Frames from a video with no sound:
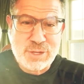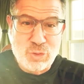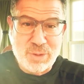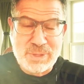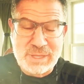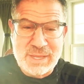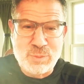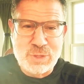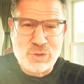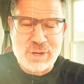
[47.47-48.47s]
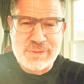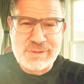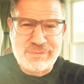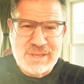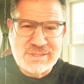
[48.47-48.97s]
Normally, when you're on the
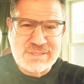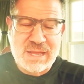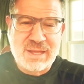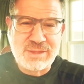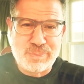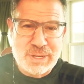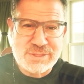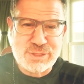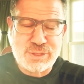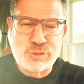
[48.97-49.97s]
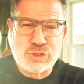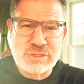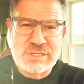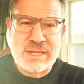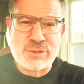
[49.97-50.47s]
defense side, the
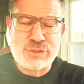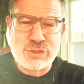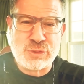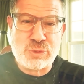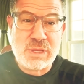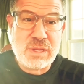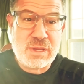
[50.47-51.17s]
prosecution tells you